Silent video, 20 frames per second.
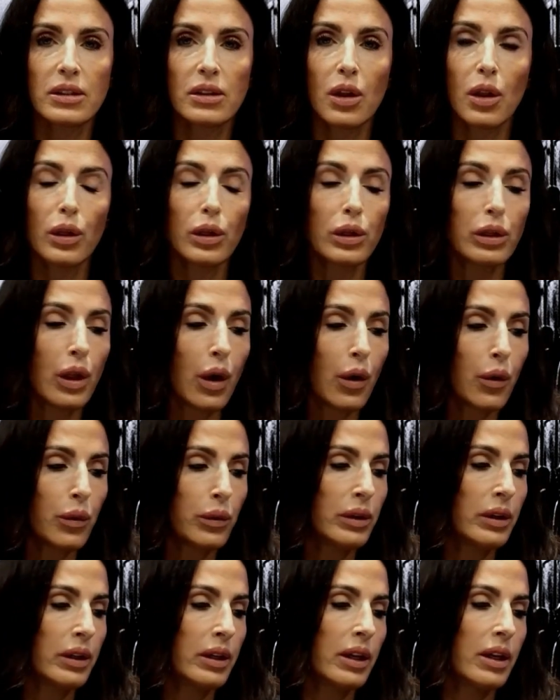
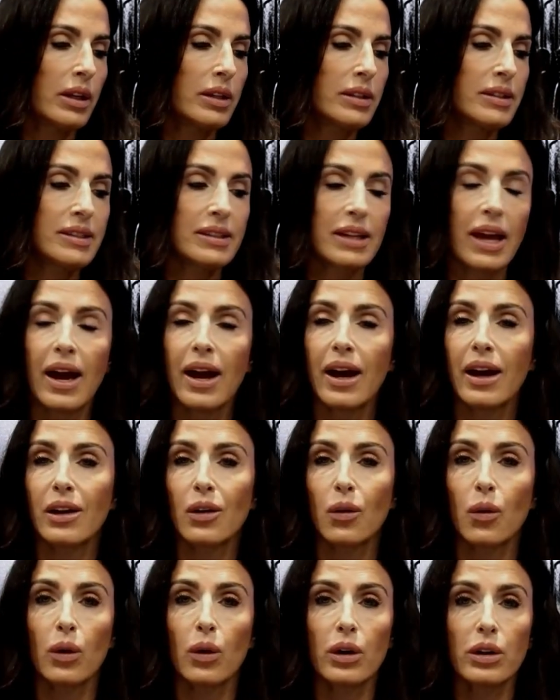lonely, sad,
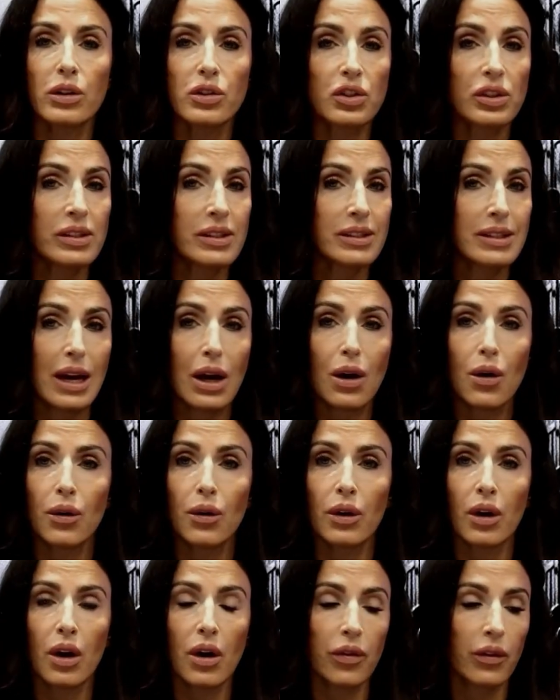or just down
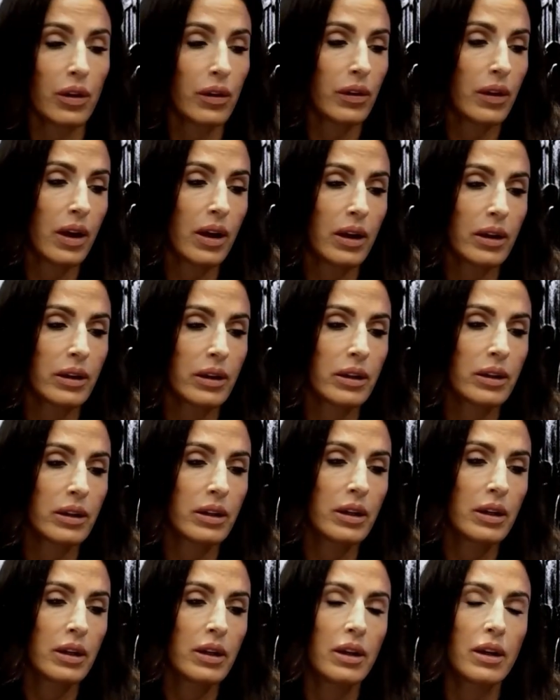on their luck.
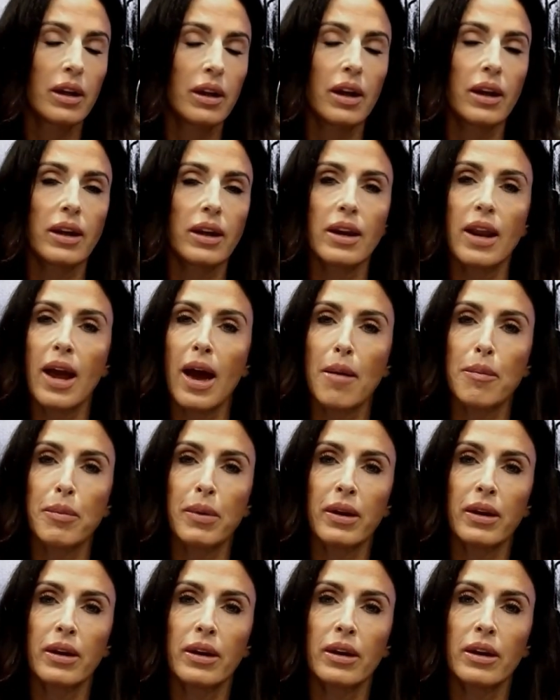It can
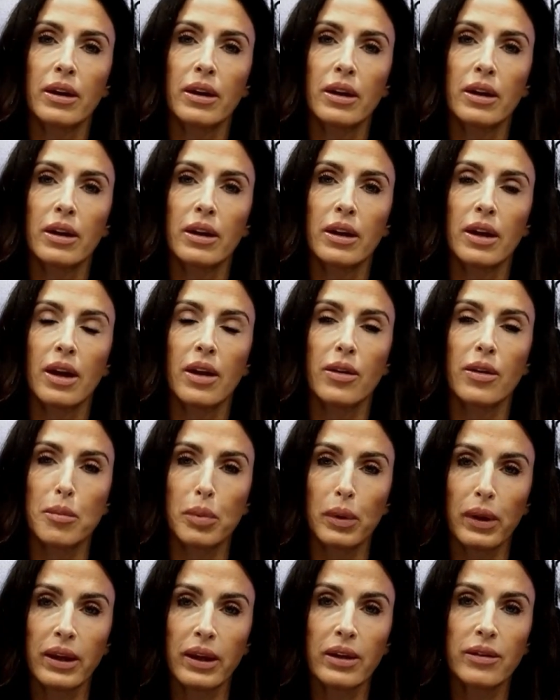happen in the
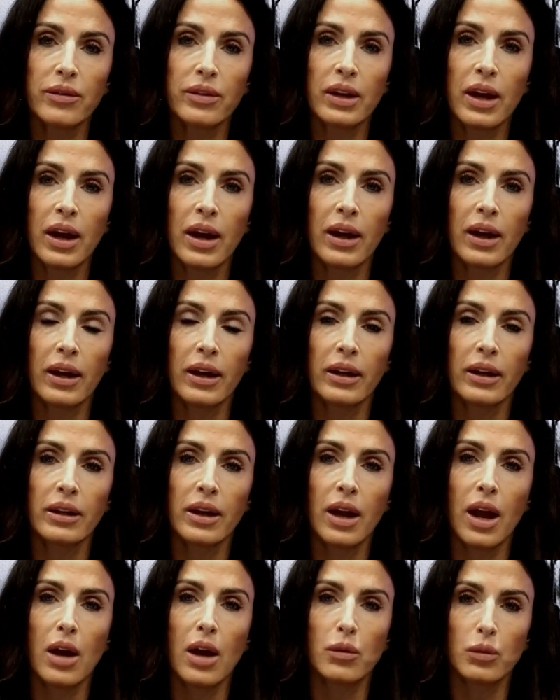blink of an eye
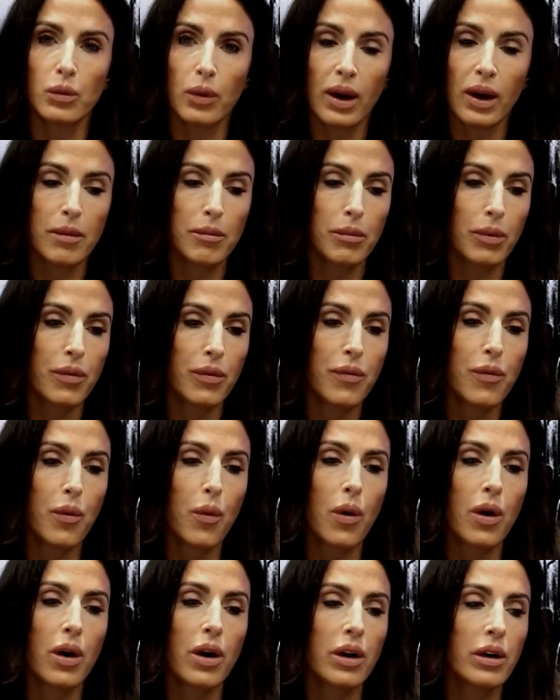and right
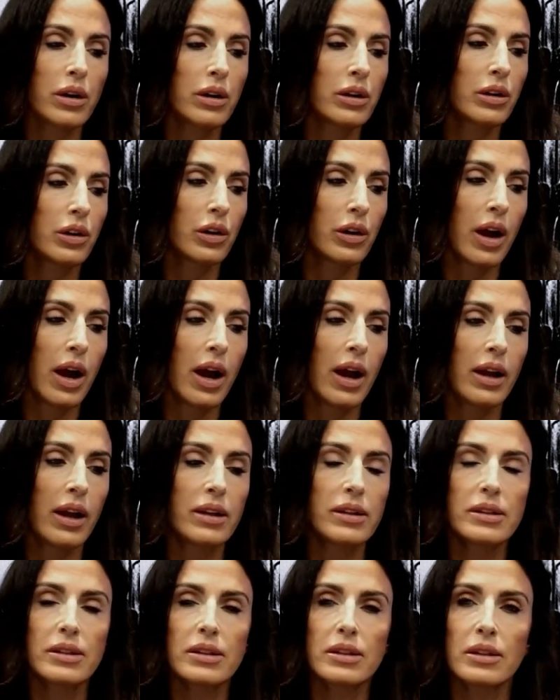before your
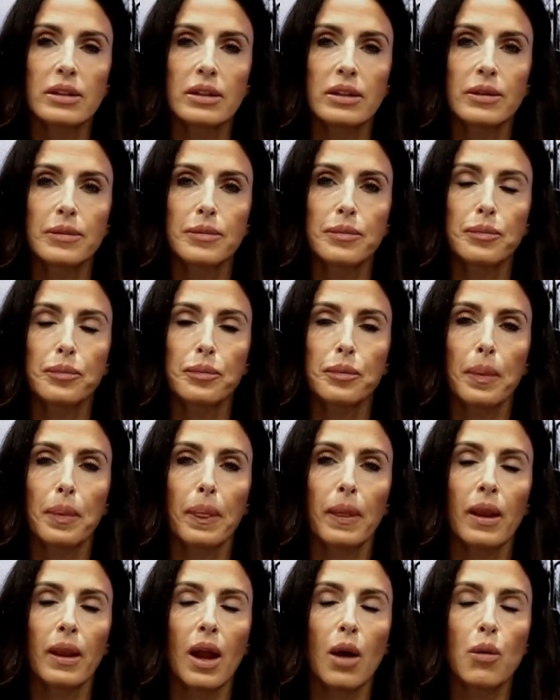eyes.
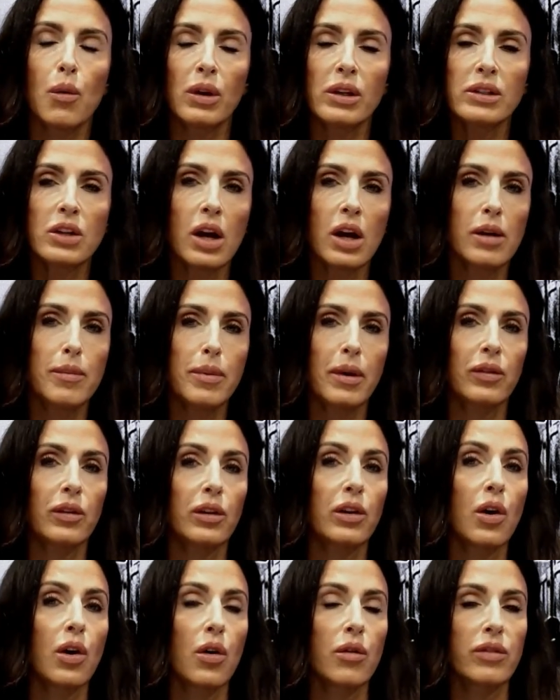I want to talk about the
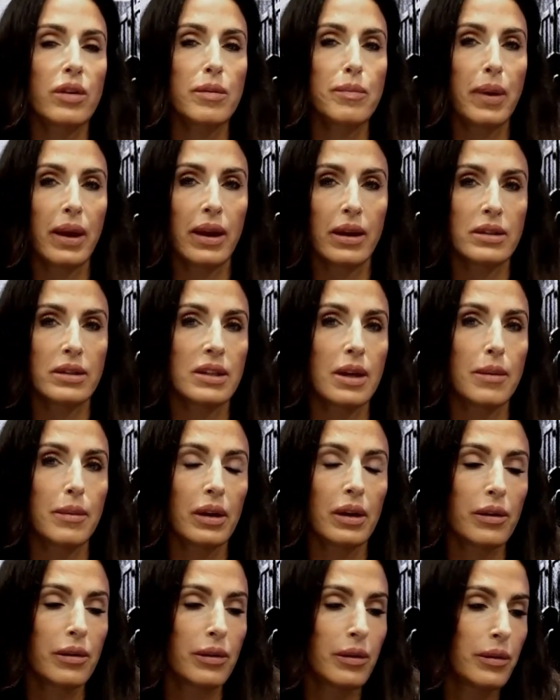COVID
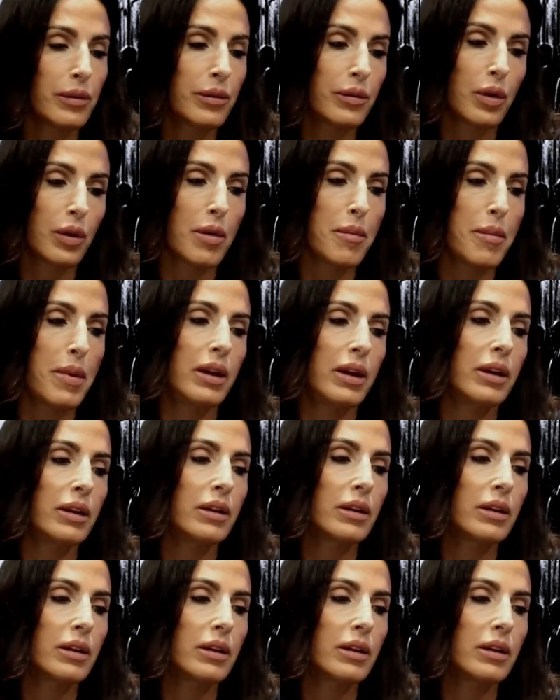pandemic for a minute.